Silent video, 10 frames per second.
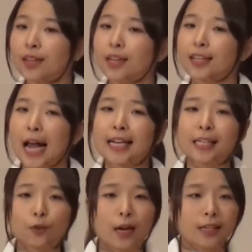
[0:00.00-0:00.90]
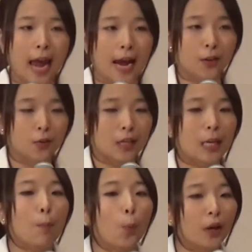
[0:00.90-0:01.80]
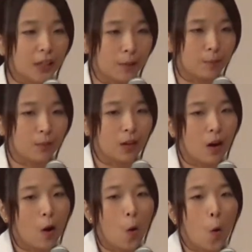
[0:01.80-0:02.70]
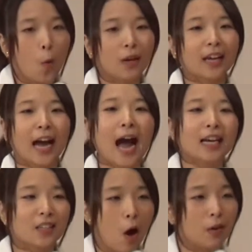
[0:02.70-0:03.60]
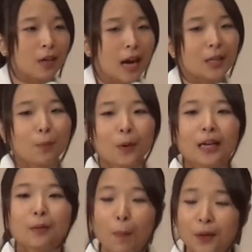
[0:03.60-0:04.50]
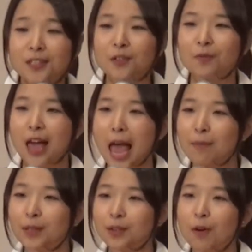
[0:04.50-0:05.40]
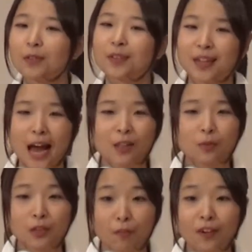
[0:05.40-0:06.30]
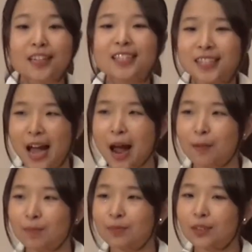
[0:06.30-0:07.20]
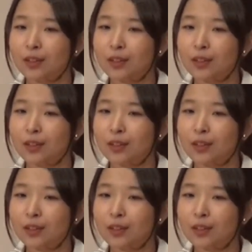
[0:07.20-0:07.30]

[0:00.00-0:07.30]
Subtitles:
In 1928, in Britain, when a guide dog and blind person were able to work together for the first time,